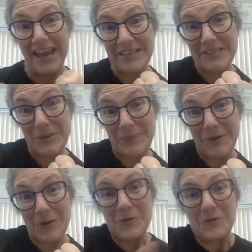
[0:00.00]
It's
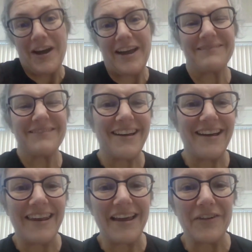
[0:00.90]
super cool, right?
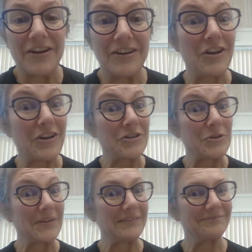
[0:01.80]
I love it. Are you going
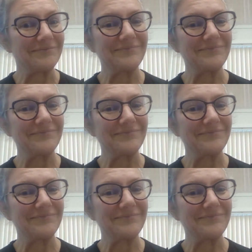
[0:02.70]
to do one?